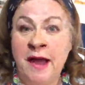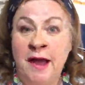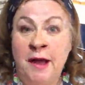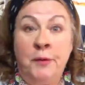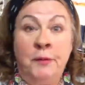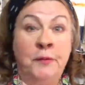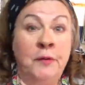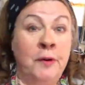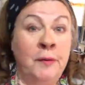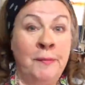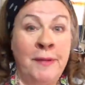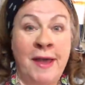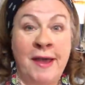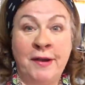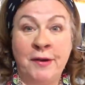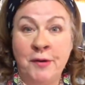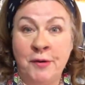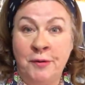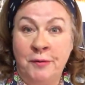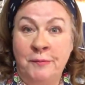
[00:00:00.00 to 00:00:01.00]
We're back
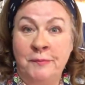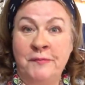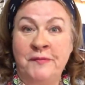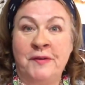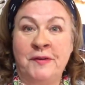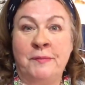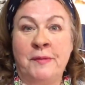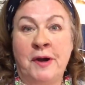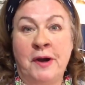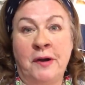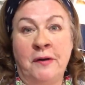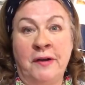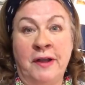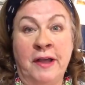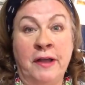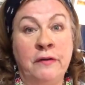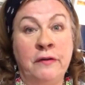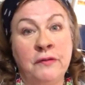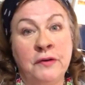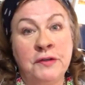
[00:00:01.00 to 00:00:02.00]
home from our
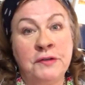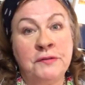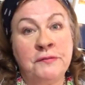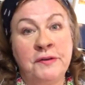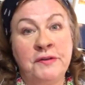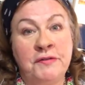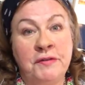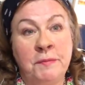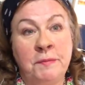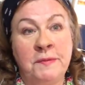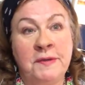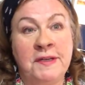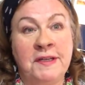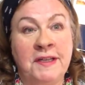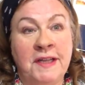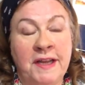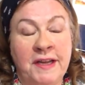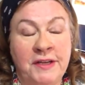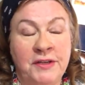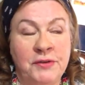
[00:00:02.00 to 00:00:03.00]
anniversary trip to
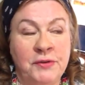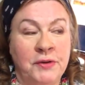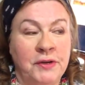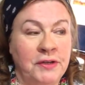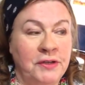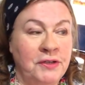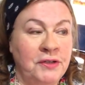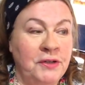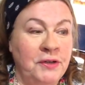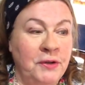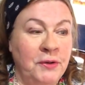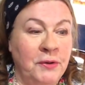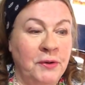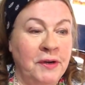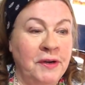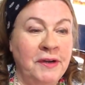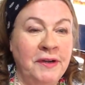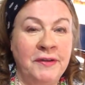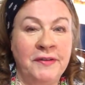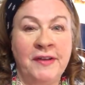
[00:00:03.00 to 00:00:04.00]
Lake George, New
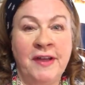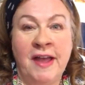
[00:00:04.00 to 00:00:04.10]
York,